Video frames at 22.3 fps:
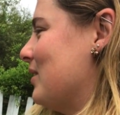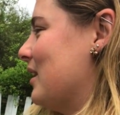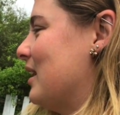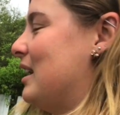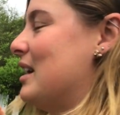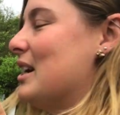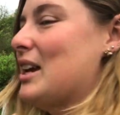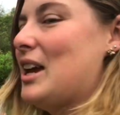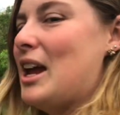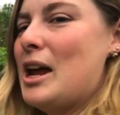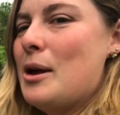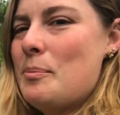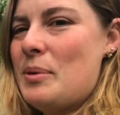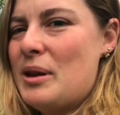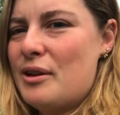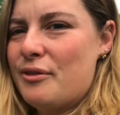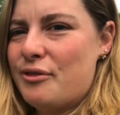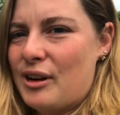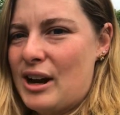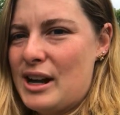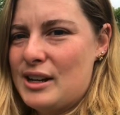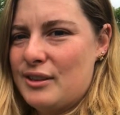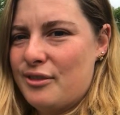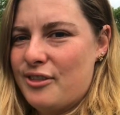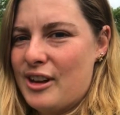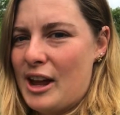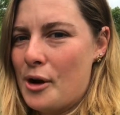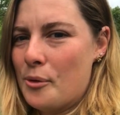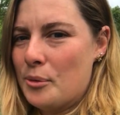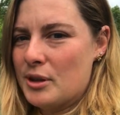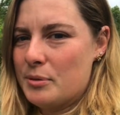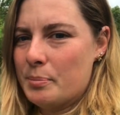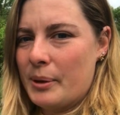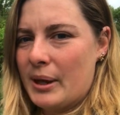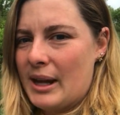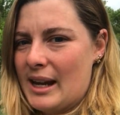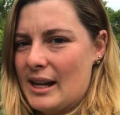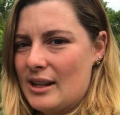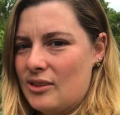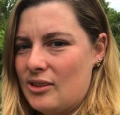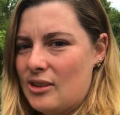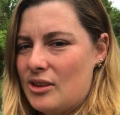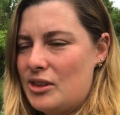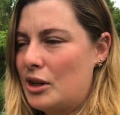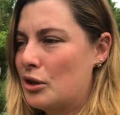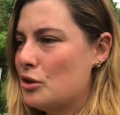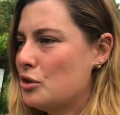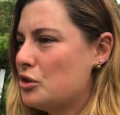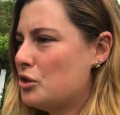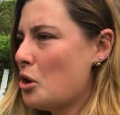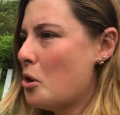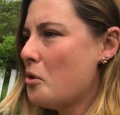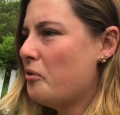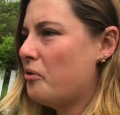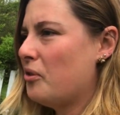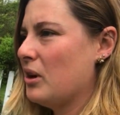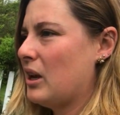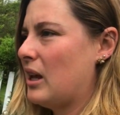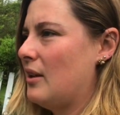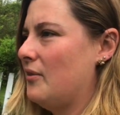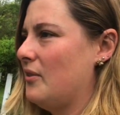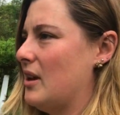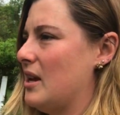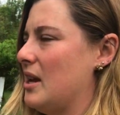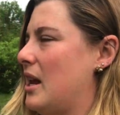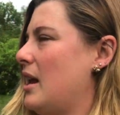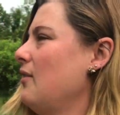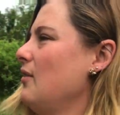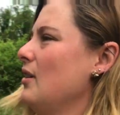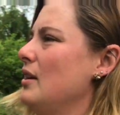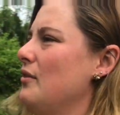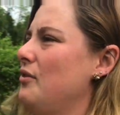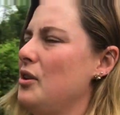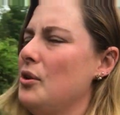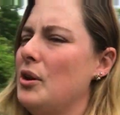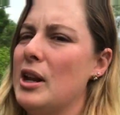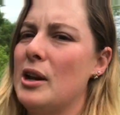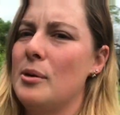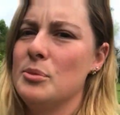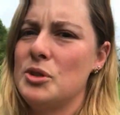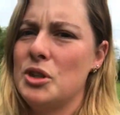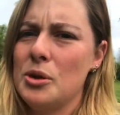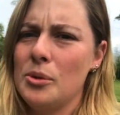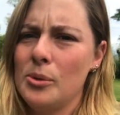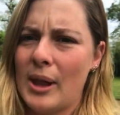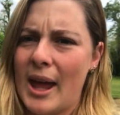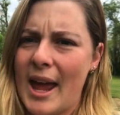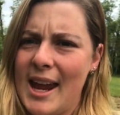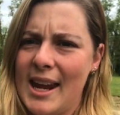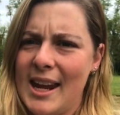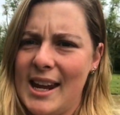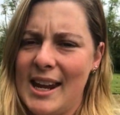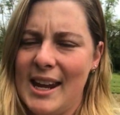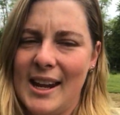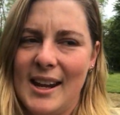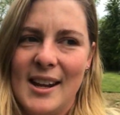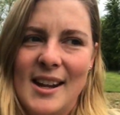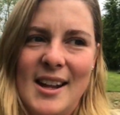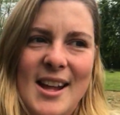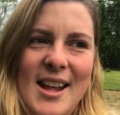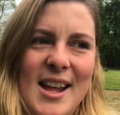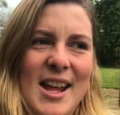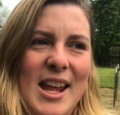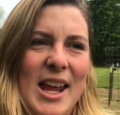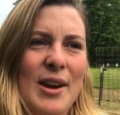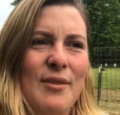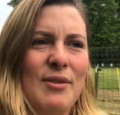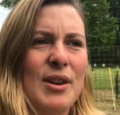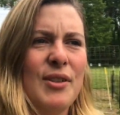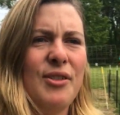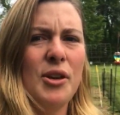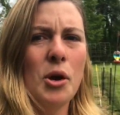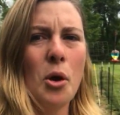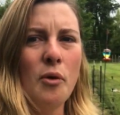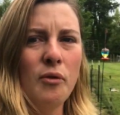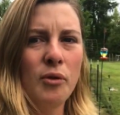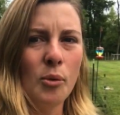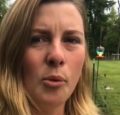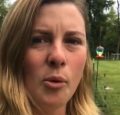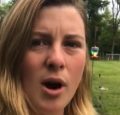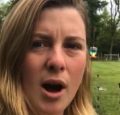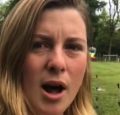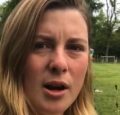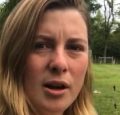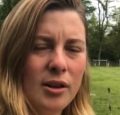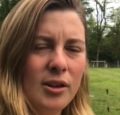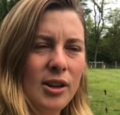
you can't be afraid to fail with plants. They're so forgiving. Even if you get them too leggy, even if you overwater